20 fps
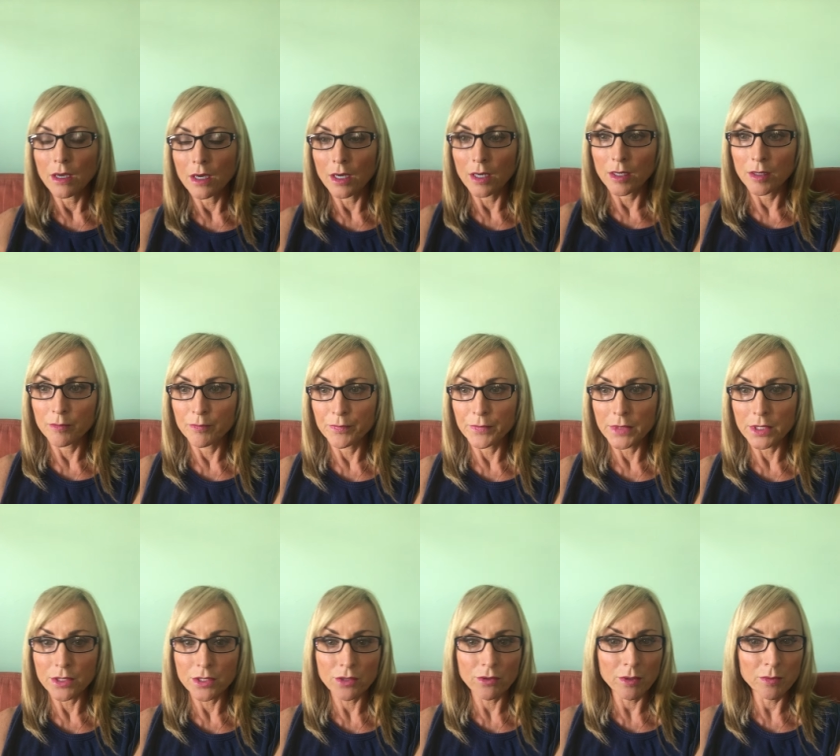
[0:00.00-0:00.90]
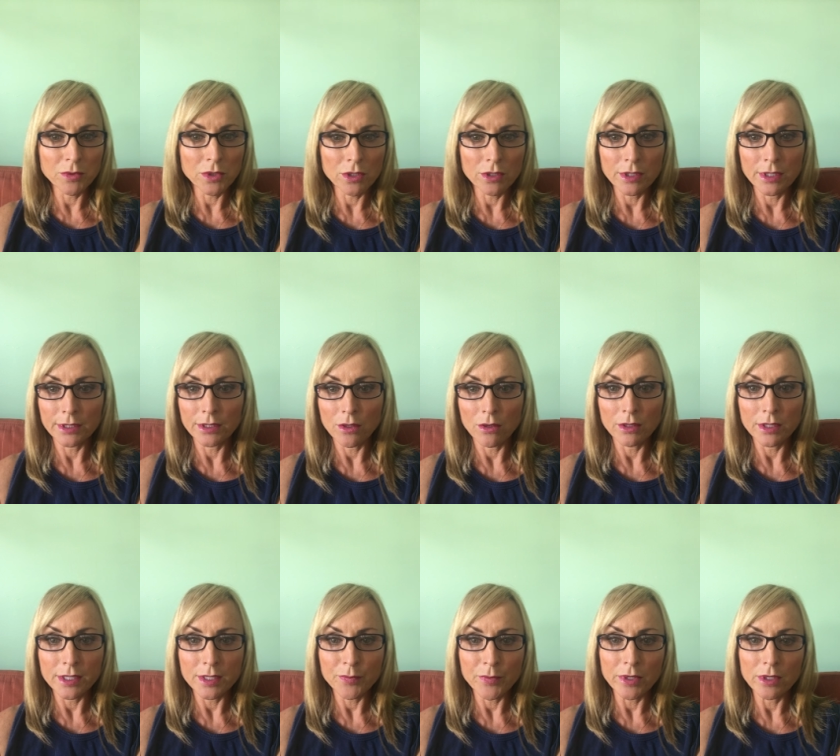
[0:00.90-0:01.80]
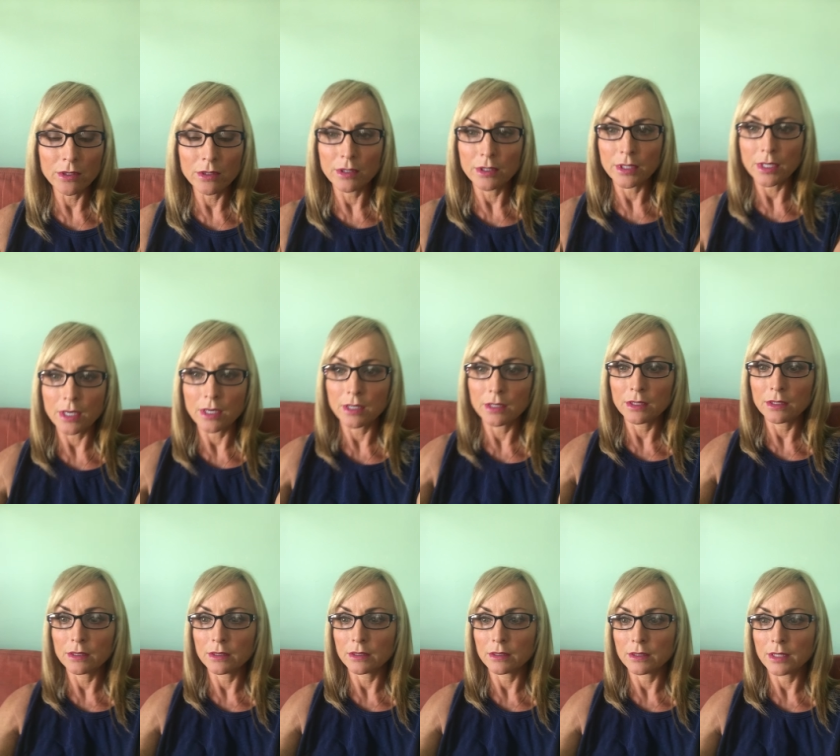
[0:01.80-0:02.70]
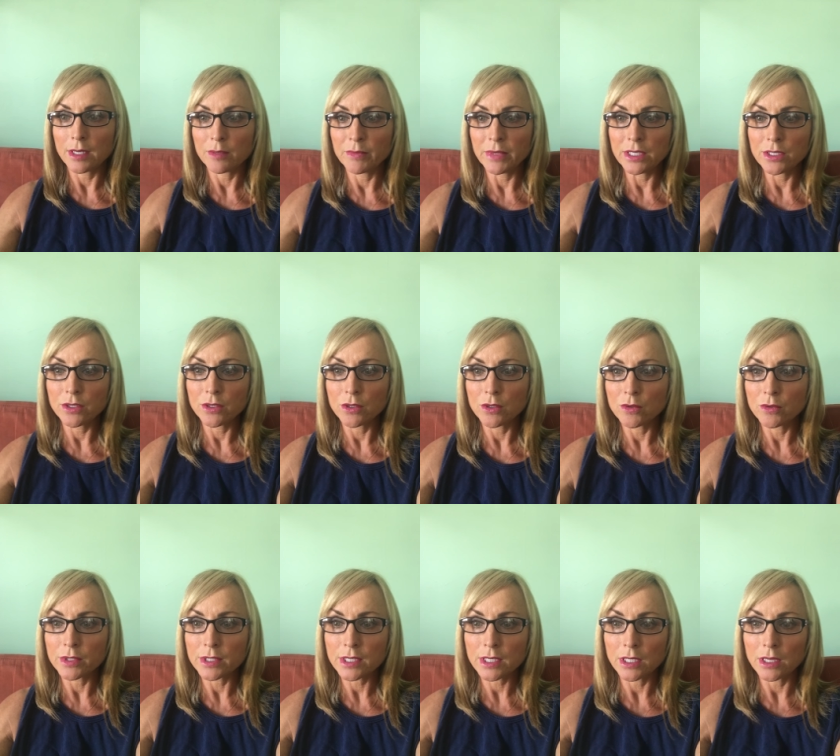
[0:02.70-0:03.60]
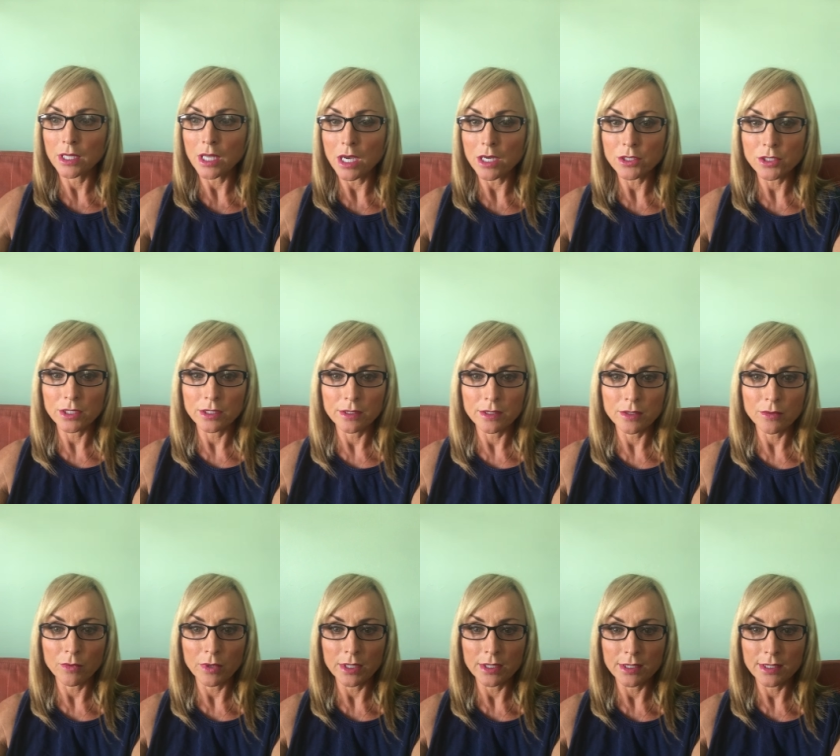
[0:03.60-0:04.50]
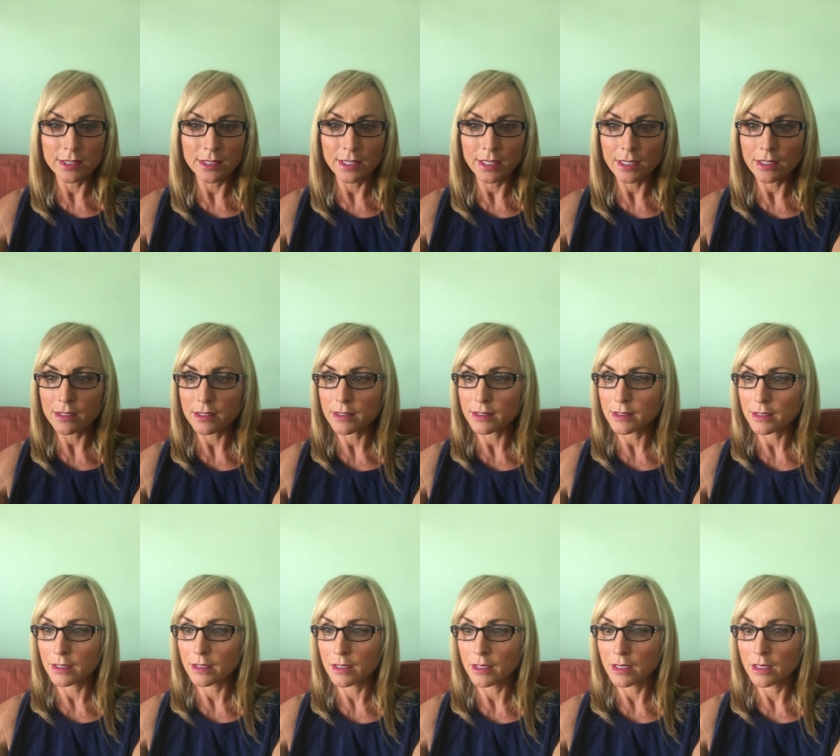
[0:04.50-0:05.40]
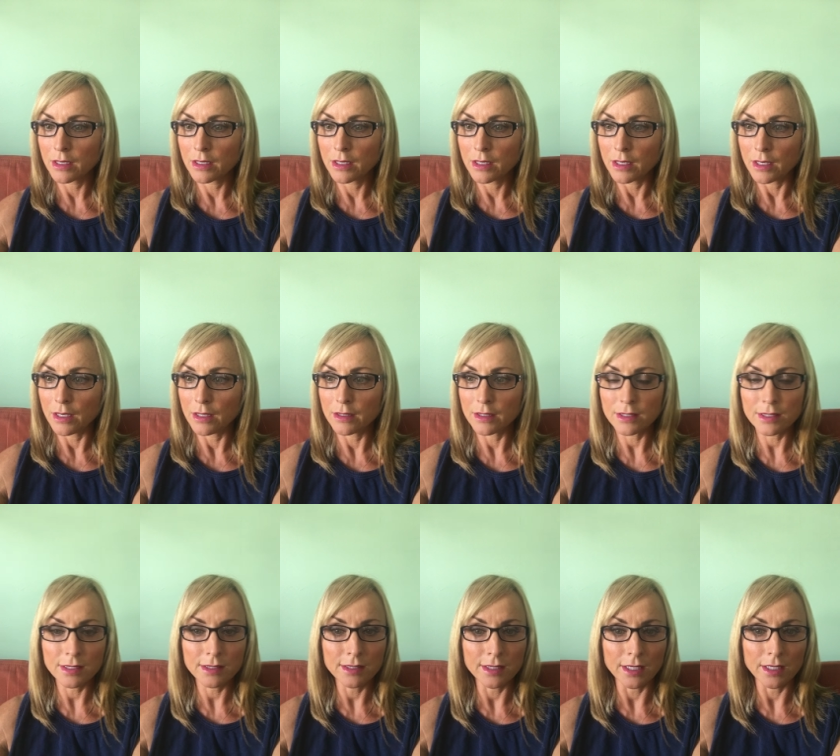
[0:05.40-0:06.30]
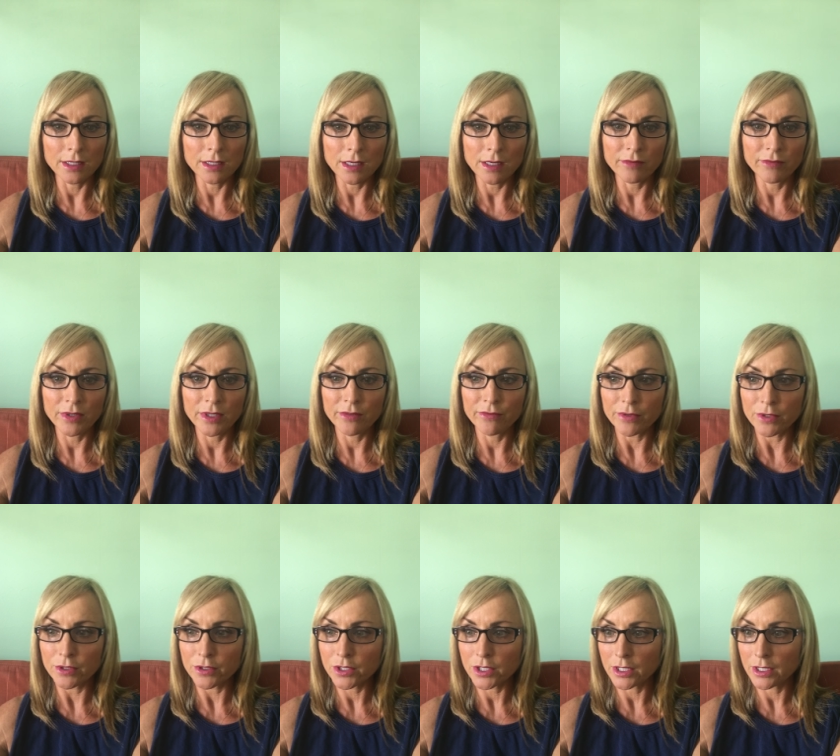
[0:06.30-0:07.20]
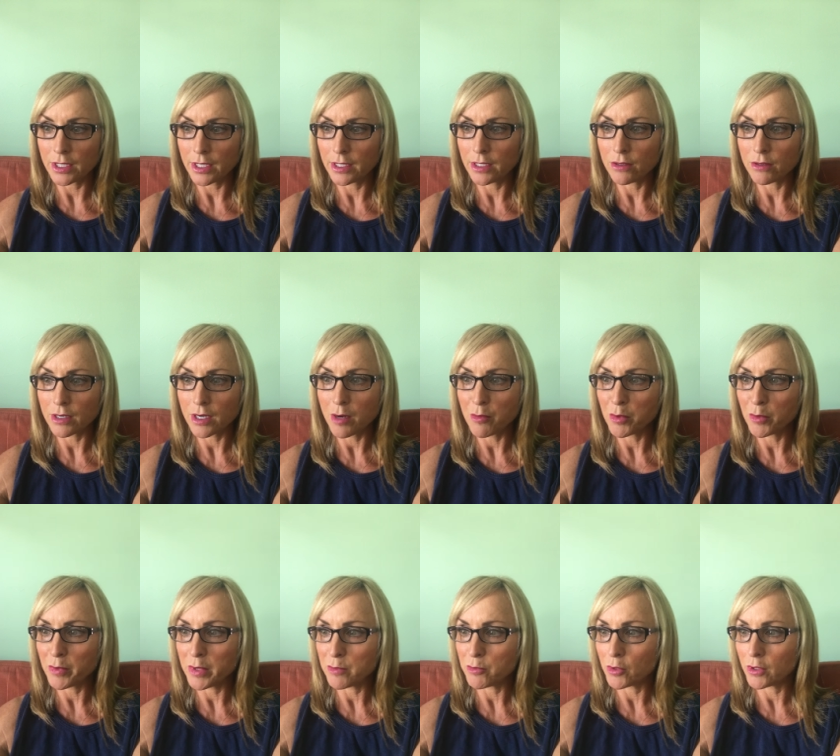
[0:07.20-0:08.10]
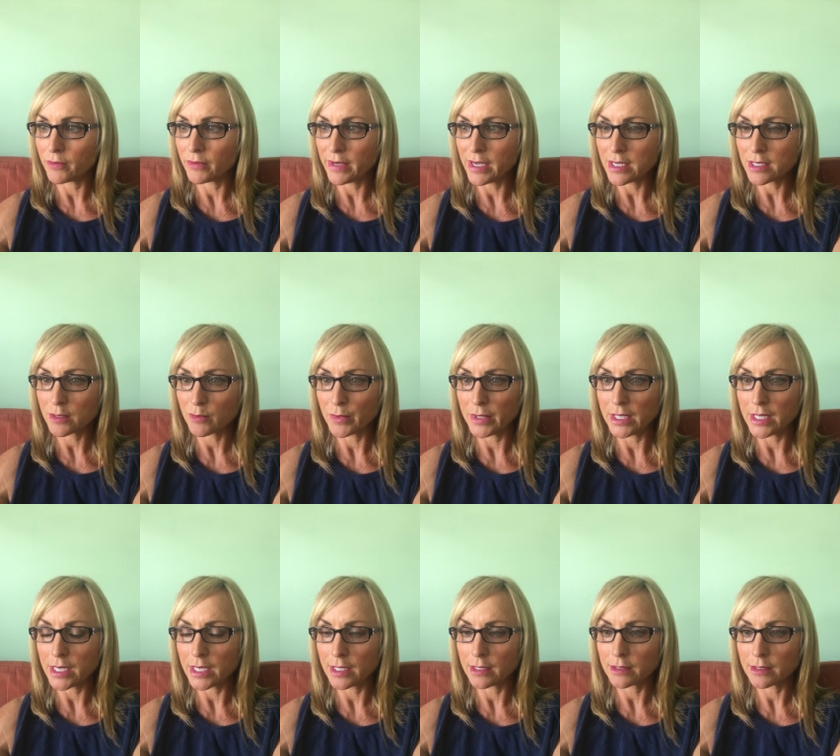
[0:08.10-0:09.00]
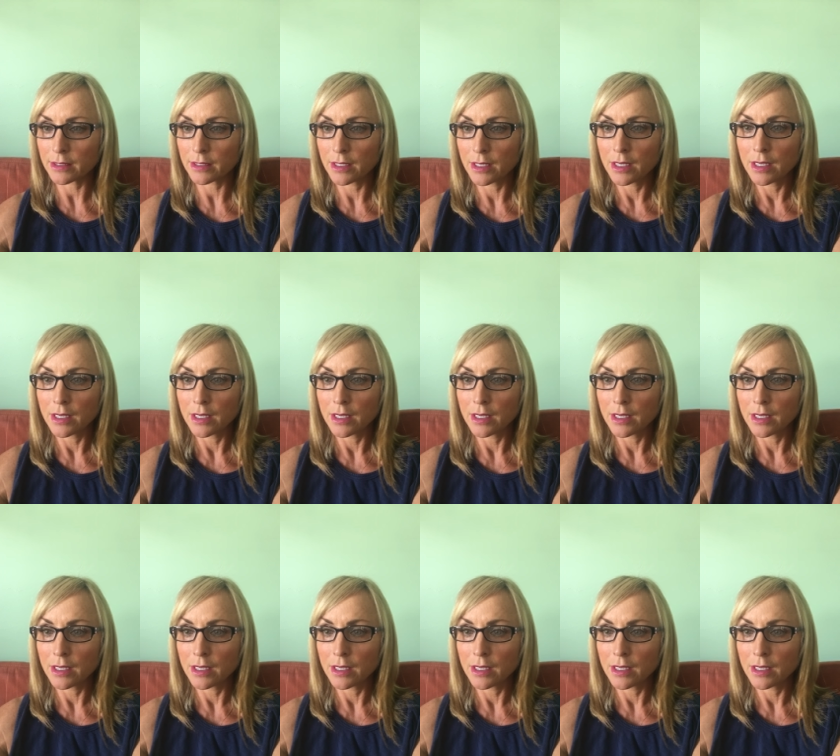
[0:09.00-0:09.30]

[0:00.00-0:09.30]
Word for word: Um, the scripture that the Holy Spirit uh, led me to was Colossians 1 6, and this is the NIV version. I know a couple people have asked me that.